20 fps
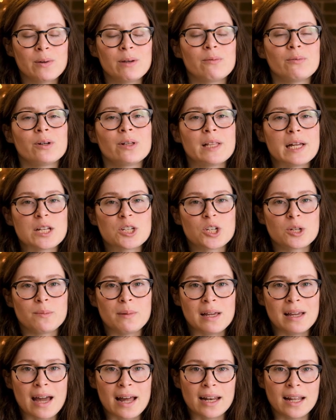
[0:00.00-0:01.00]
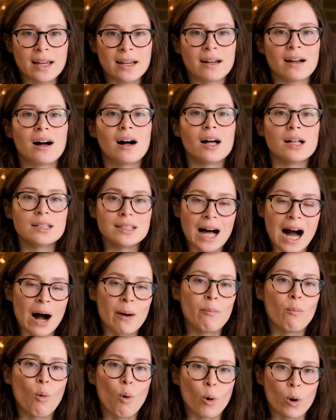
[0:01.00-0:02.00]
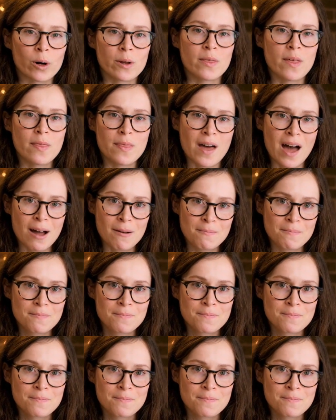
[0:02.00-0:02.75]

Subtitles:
we really should be getting a lot more than that.